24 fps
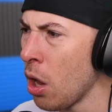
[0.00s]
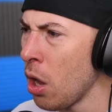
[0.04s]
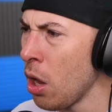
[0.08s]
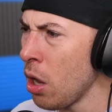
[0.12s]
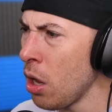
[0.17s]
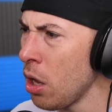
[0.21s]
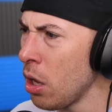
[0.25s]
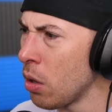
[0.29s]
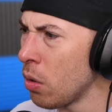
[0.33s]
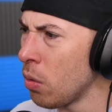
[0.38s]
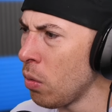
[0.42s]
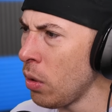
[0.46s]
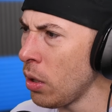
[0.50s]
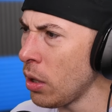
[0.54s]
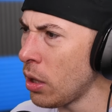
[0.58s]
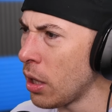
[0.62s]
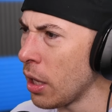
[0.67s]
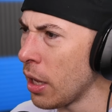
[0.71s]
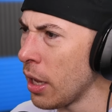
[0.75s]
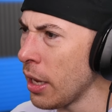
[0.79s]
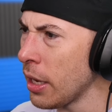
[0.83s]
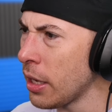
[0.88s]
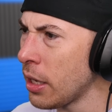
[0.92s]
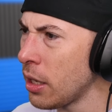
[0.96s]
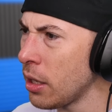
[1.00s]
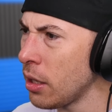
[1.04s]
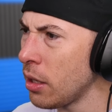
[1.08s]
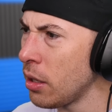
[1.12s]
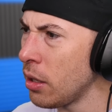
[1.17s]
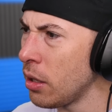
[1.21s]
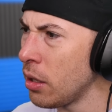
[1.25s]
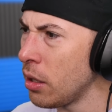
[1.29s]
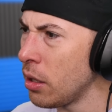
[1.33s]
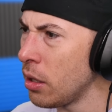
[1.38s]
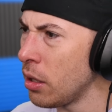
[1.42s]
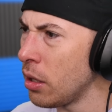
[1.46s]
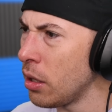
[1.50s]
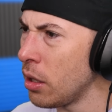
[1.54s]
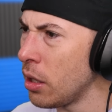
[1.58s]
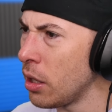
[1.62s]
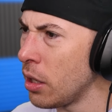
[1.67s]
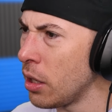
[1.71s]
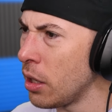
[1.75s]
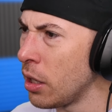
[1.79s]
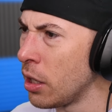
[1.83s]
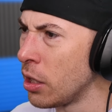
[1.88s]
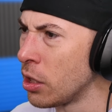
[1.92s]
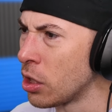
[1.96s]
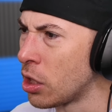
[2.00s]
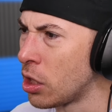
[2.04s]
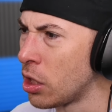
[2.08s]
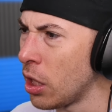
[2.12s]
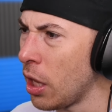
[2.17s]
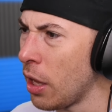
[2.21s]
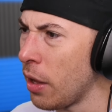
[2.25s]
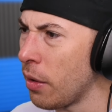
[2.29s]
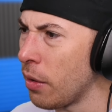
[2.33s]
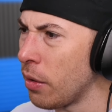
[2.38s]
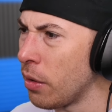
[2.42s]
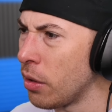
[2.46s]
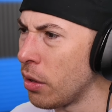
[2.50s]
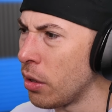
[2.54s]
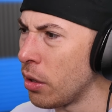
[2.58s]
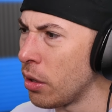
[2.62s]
What the heck? There's glove.